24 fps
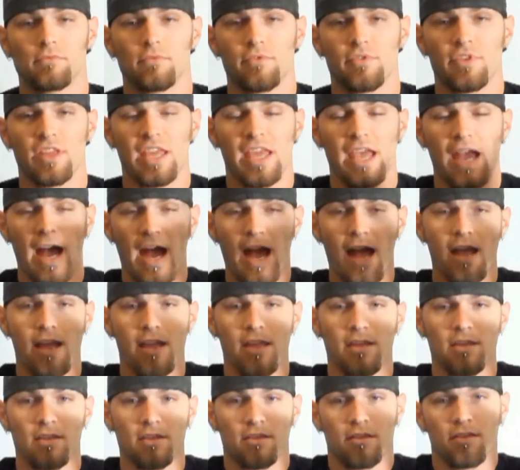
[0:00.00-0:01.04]
the
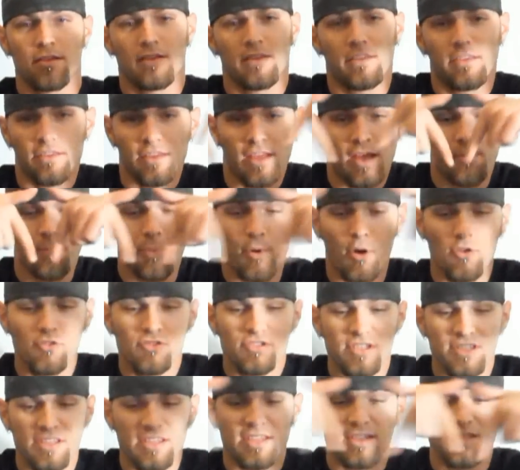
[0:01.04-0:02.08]
guy that
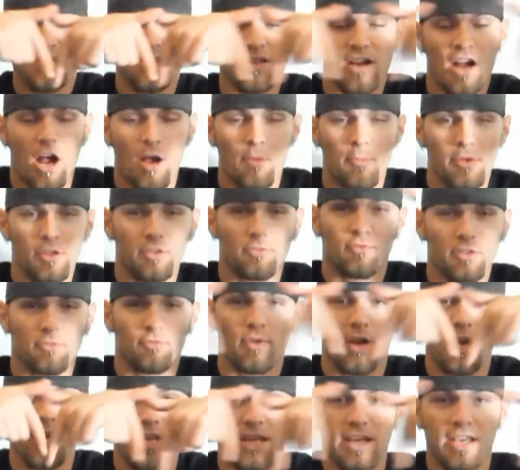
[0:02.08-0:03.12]
posted this comment right
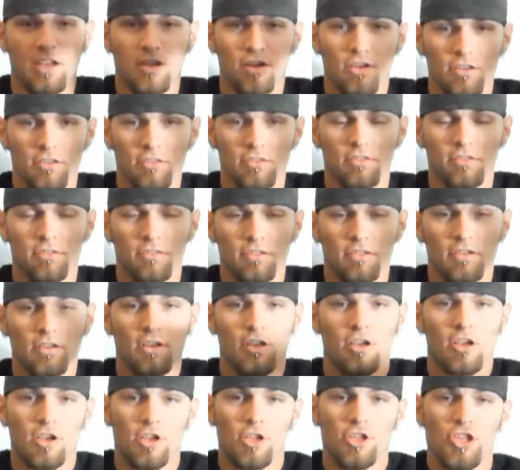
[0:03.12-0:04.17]
here,
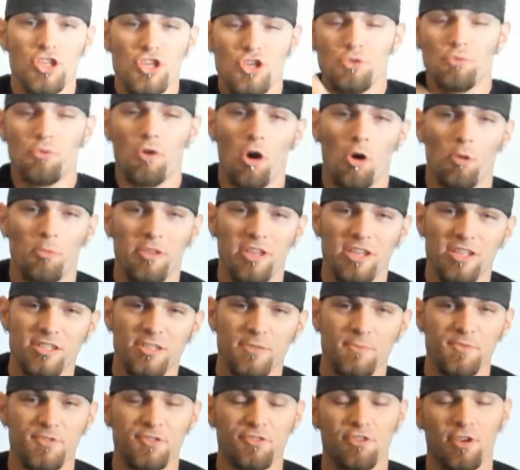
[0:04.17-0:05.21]
you owe me a
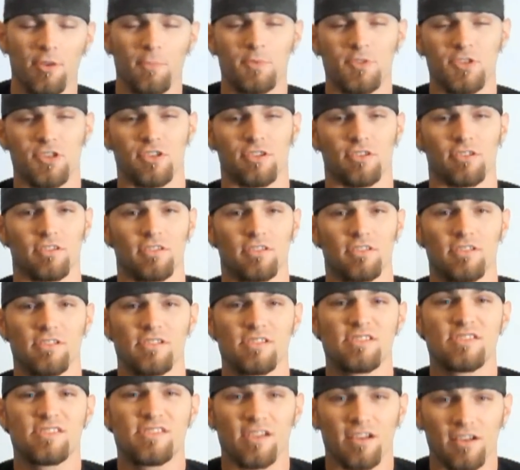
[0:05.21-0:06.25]
subscription,
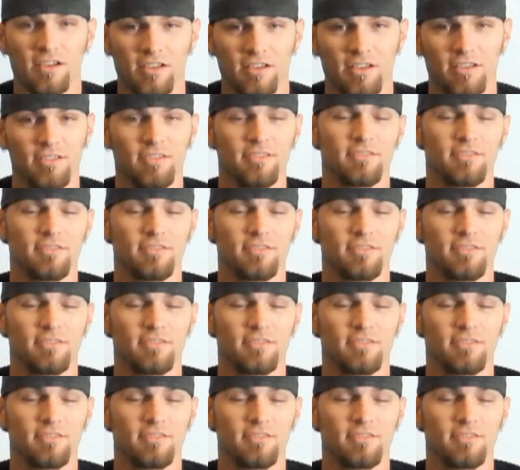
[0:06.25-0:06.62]
sucka.